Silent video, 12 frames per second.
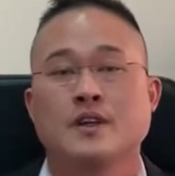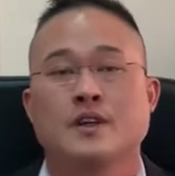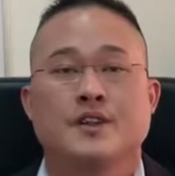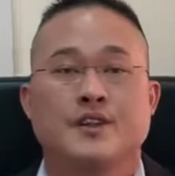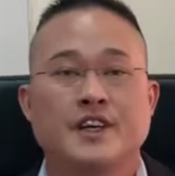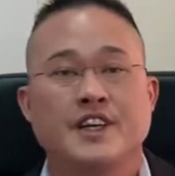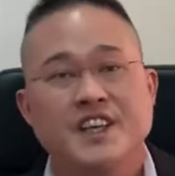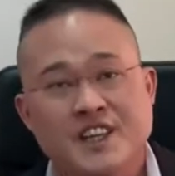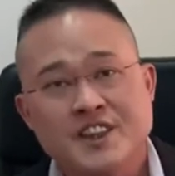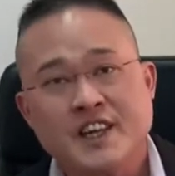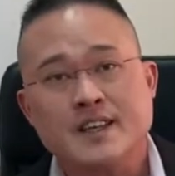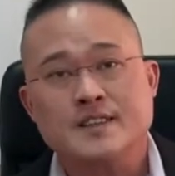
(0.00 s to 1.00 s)
the
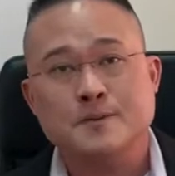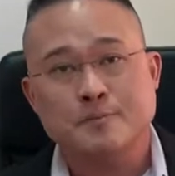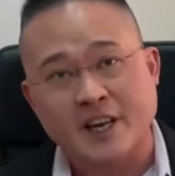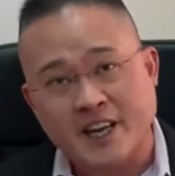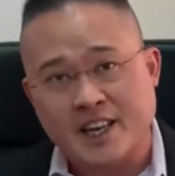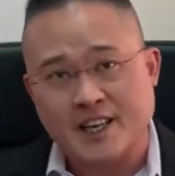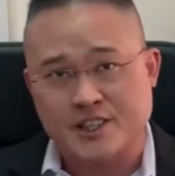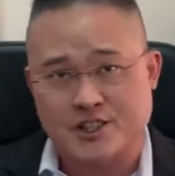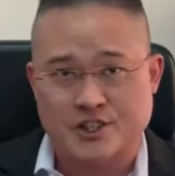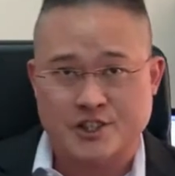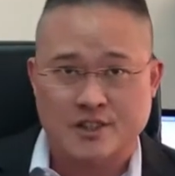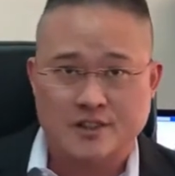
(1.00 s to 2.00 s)
index
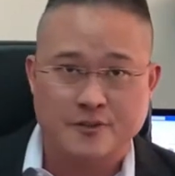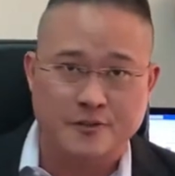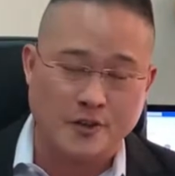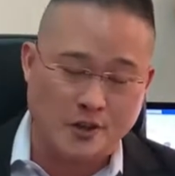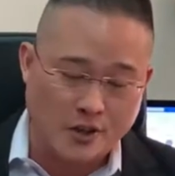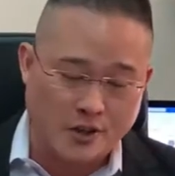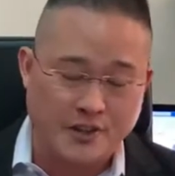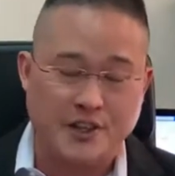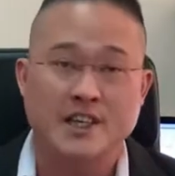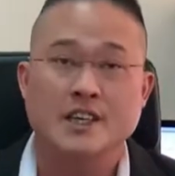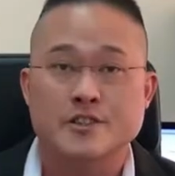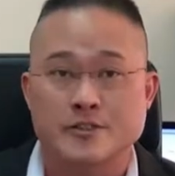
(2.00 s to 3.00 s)
page for
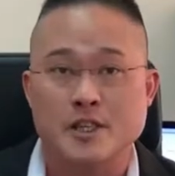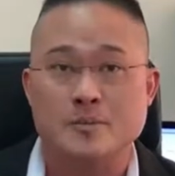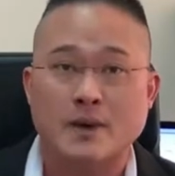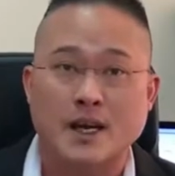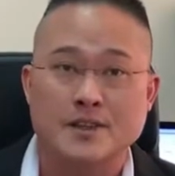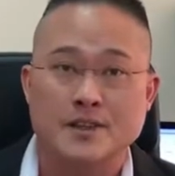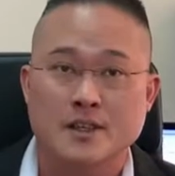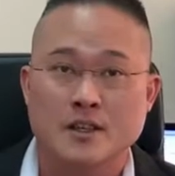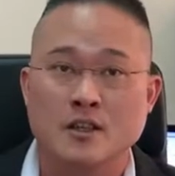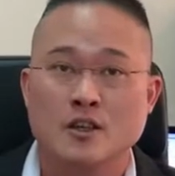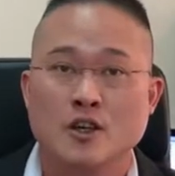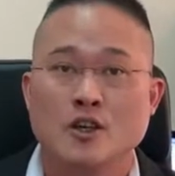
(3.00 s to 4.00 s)
the agreed
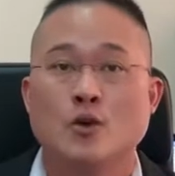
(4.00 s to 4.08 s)
bundle